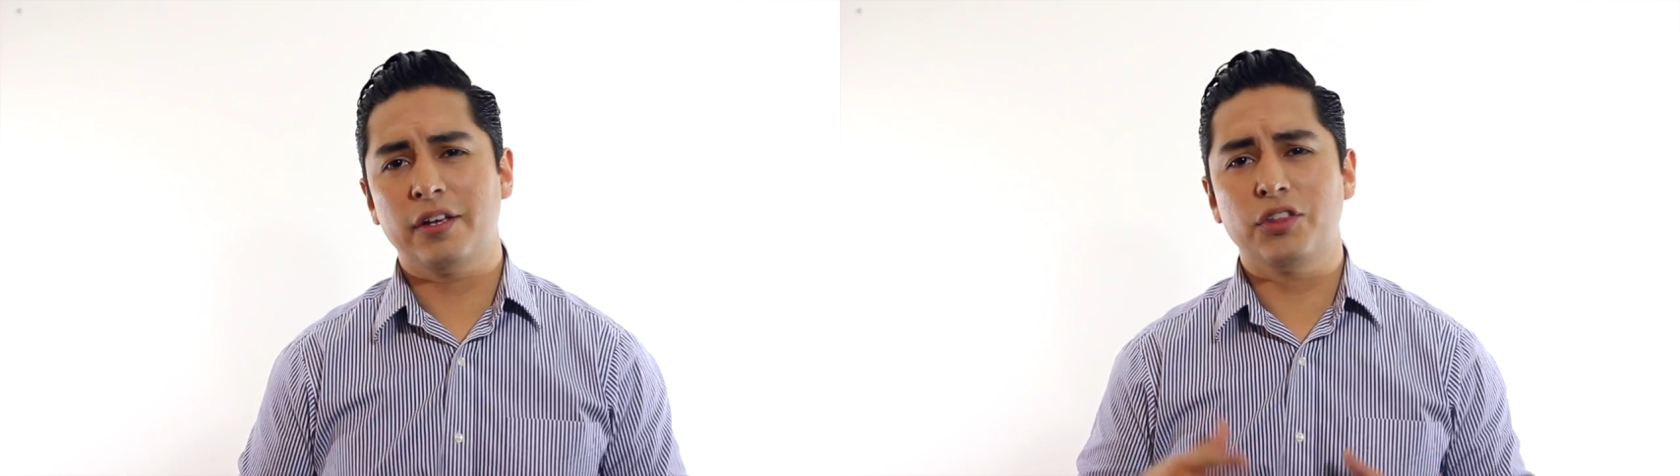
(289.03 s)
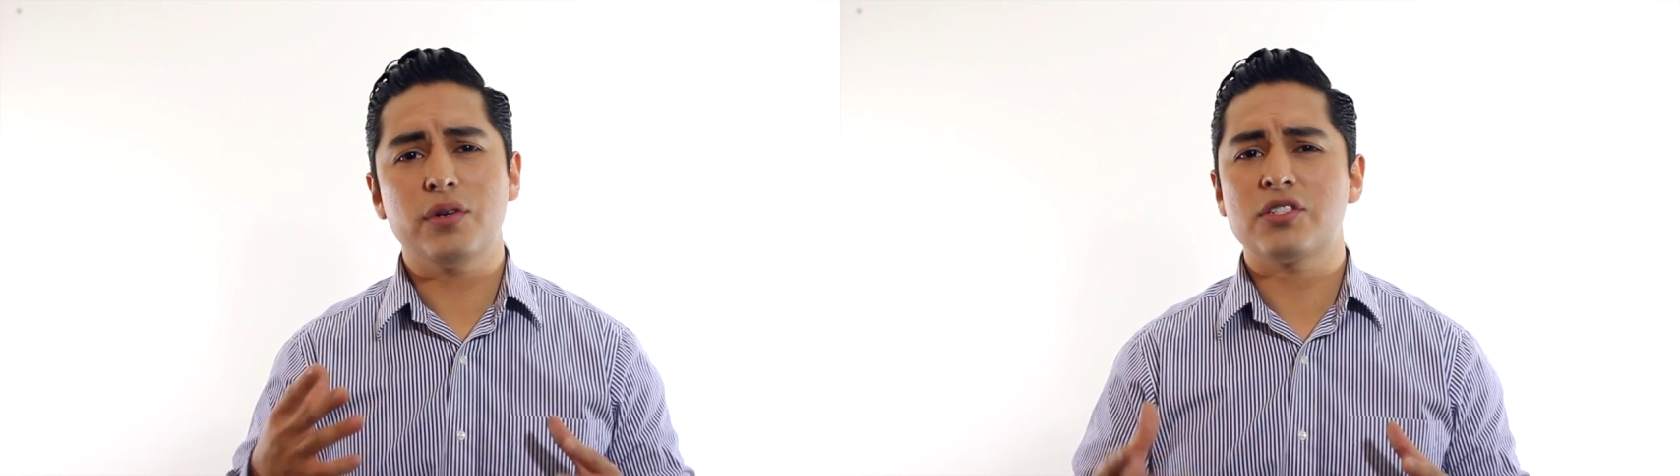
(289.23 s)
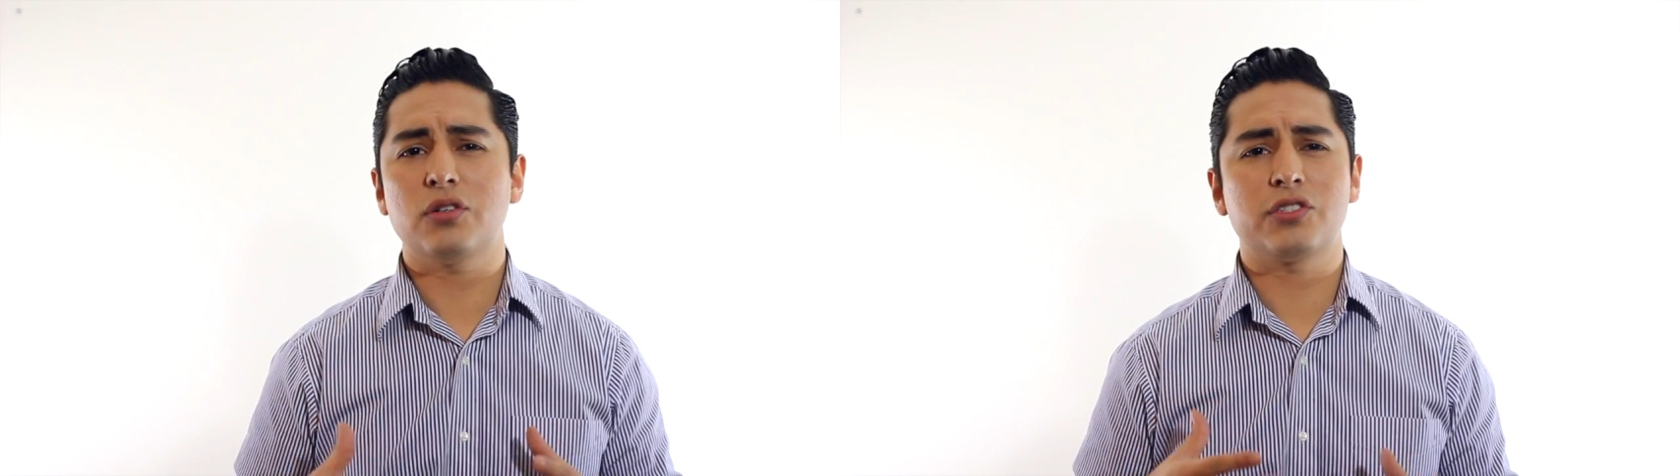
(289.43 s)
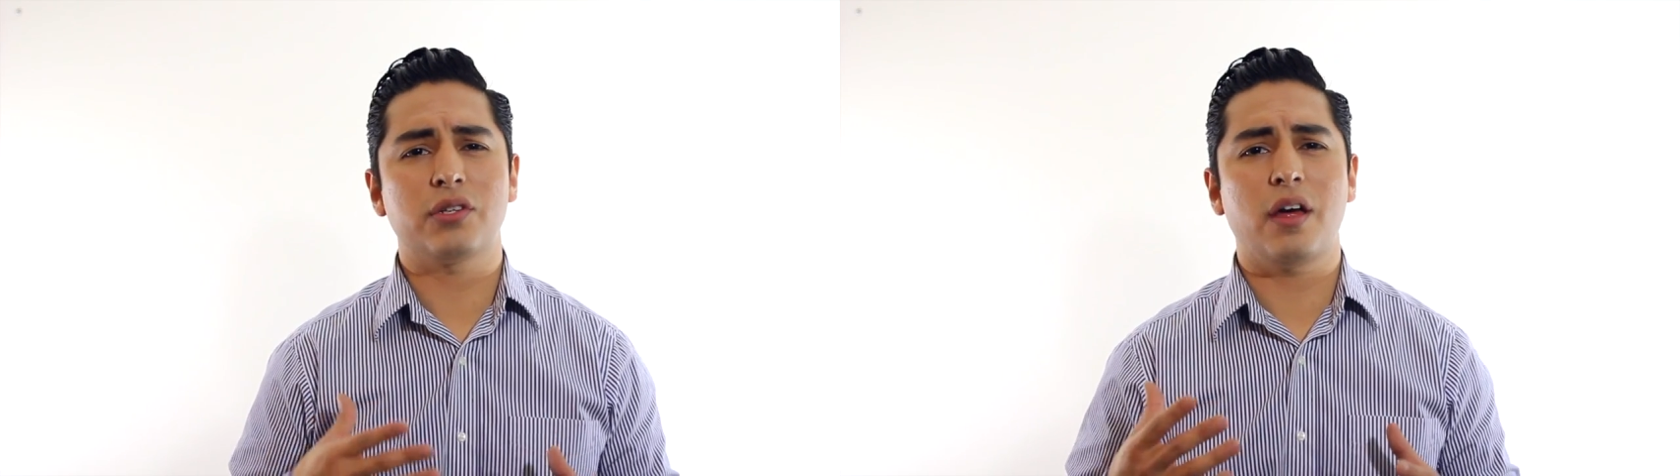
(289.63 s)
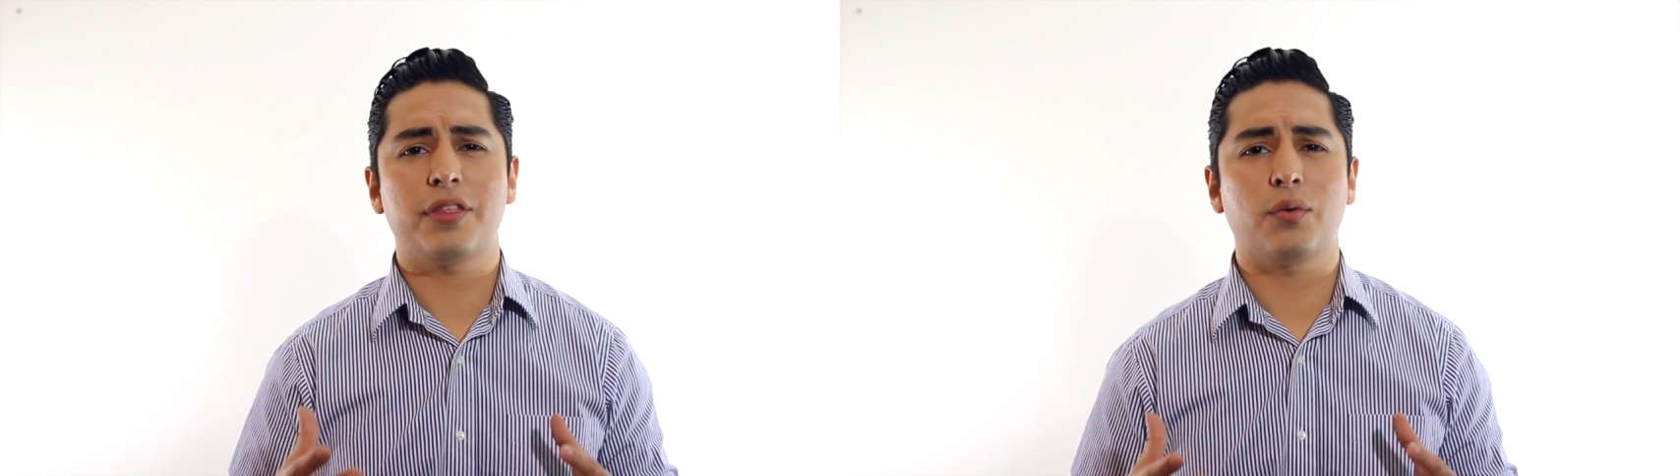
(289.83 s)
There is also
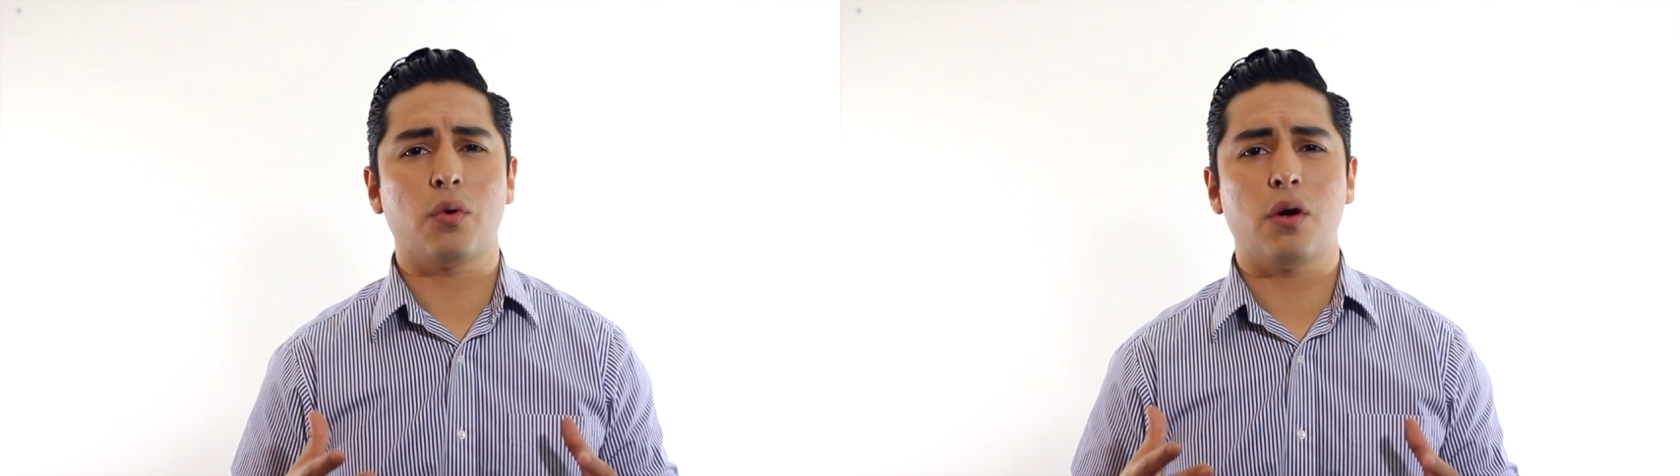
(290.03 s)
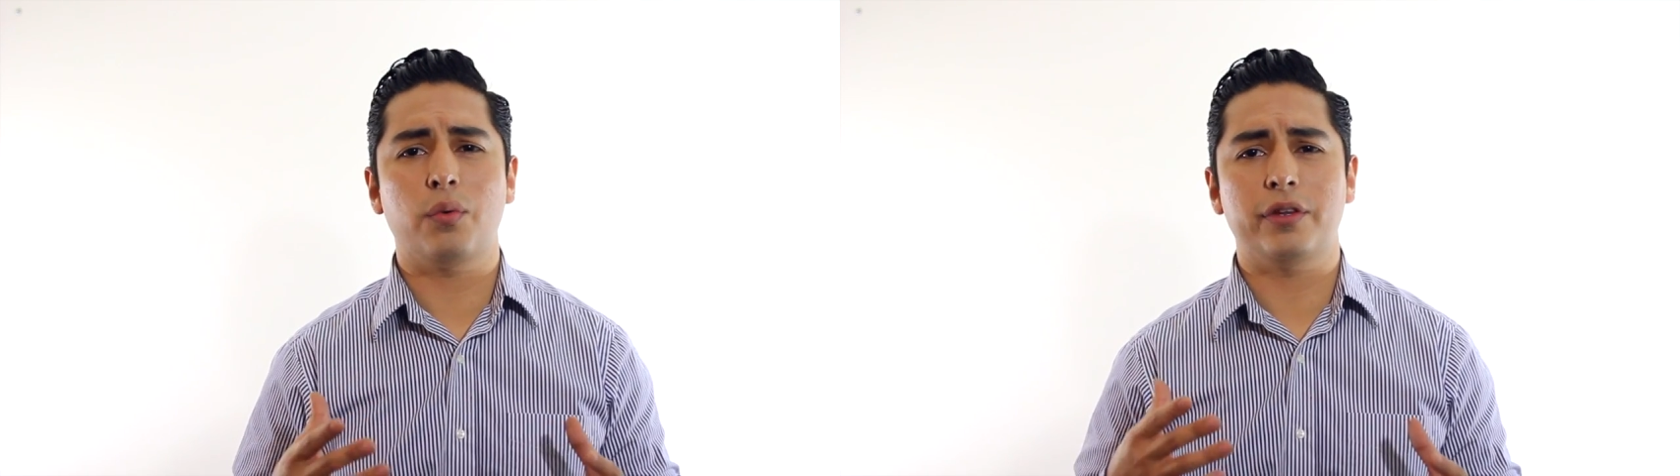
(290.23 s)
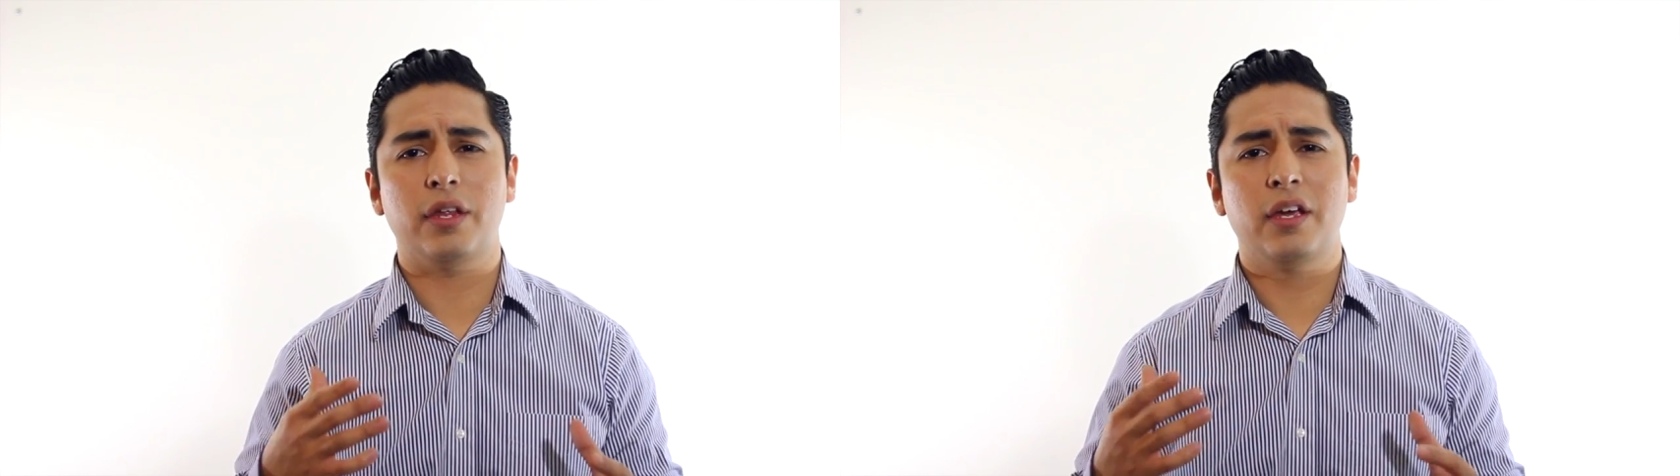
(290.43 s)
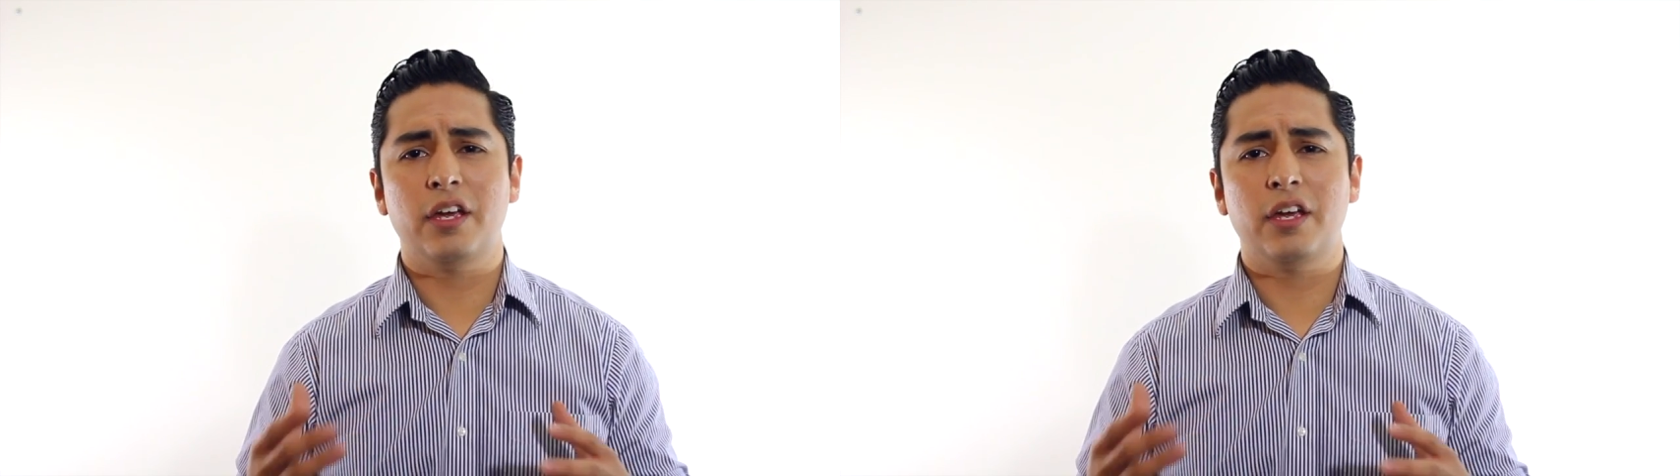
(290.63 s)
nothing wrong with